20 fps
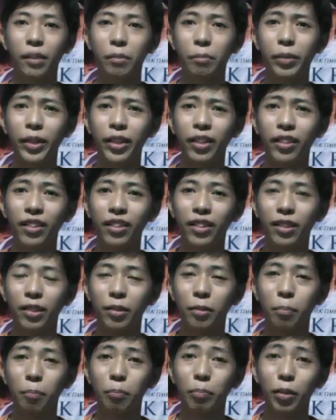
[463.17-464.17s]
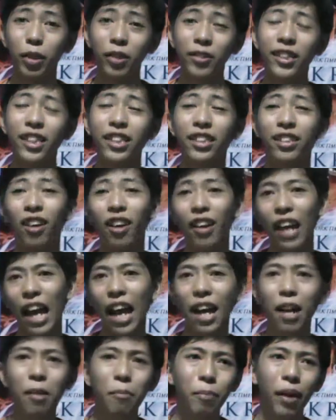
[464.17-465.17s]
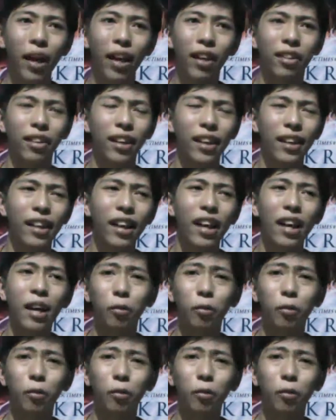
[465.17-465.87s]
because Percy's got Annabeth, and